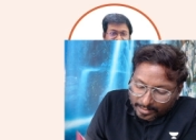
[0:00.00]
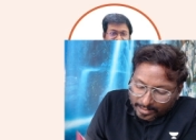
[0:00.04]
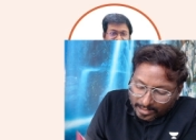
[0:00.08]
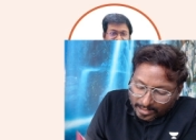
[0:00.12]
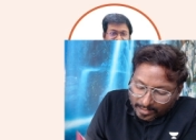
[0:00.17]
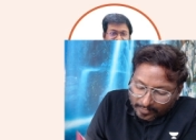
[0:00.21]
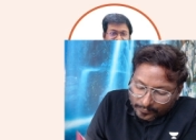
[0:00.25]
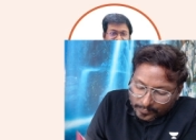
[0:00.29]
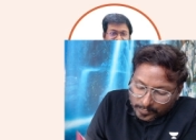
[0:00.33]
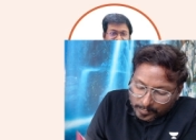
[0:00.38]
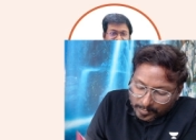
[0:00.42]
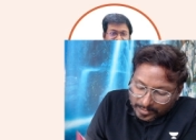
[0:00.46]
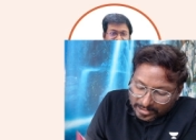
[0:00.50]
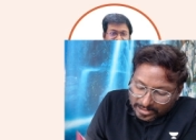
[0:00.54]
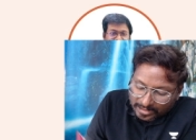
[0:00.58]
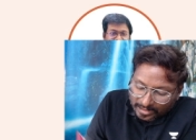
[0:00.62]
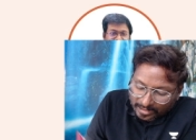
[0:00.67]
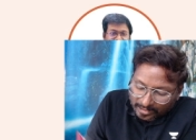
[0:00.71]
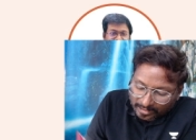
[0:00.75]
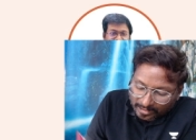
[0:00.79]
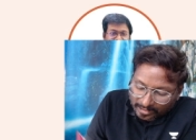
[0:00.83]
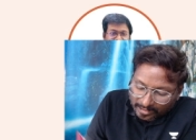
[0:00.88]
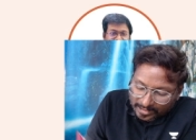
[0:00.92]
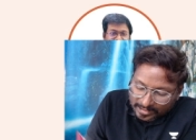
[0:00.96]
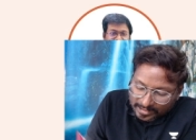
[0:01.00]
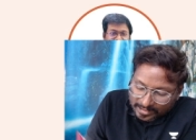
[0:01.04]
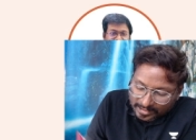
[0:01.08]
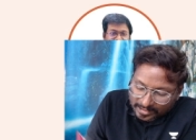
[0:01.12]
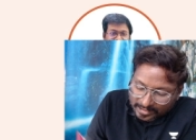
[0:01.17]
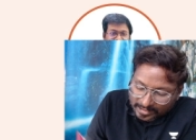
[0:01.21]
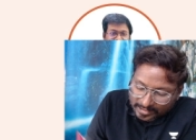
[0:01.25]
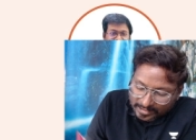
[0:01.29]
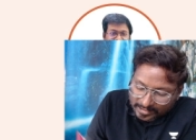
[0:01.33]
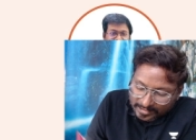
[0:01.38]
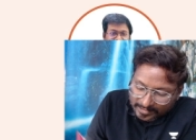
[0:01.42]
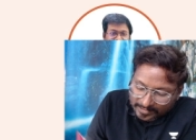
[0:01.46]
of special
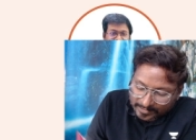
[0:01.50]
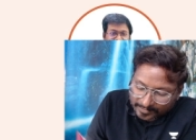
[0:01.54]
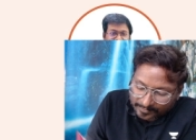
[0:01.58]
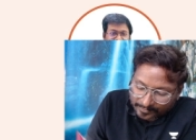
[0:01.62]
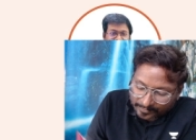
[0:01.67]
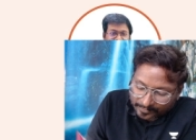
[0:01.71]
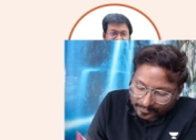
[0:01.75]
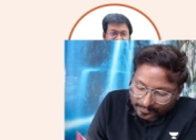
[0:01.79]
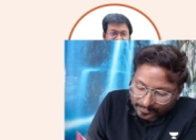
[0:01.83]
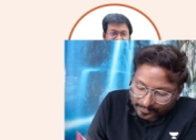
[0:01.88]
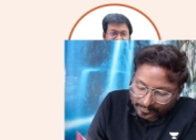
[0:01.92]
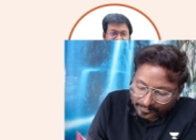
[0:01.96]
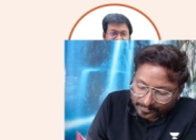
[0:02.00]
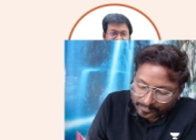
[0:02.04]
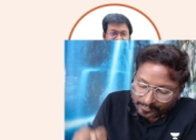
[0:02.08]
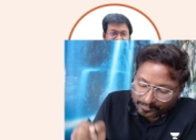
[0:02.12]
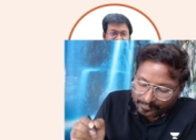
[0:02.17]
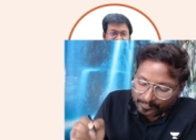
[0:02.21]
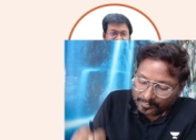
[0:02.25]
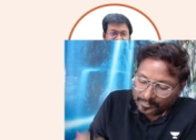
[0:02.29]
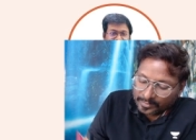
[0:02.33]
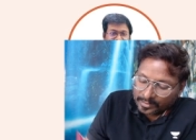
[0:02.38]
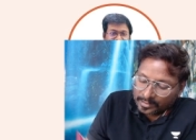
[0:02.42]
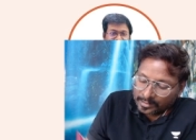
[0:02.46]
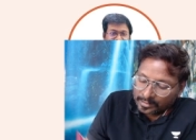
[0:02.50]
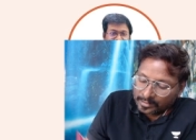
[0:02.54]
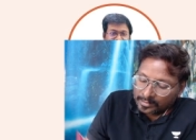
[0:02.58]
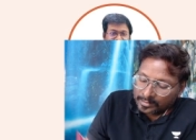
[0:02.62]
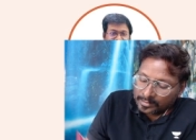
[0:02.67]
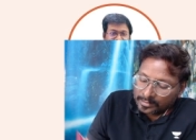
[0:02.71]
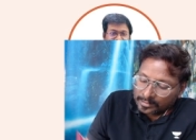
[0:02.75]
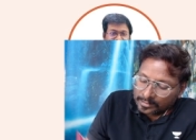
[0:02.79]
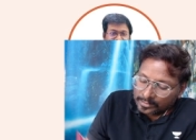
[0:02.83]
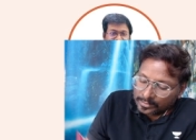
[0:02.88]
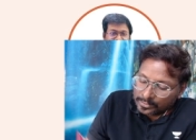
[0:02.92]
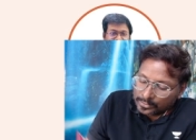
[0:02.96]
classes.
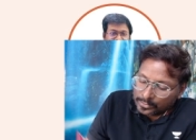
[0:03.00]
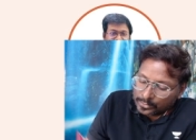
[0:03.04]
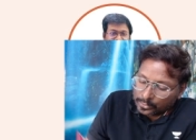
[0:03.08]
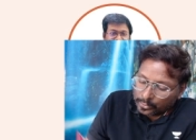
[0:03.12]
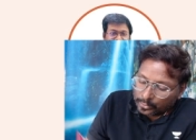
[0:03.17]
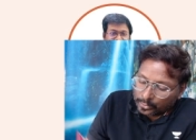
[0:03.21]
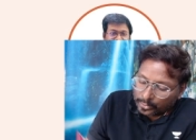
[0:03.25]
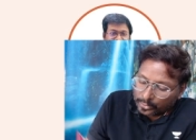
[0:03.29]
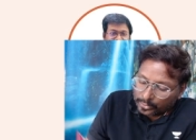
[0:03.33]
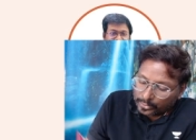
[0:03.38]
So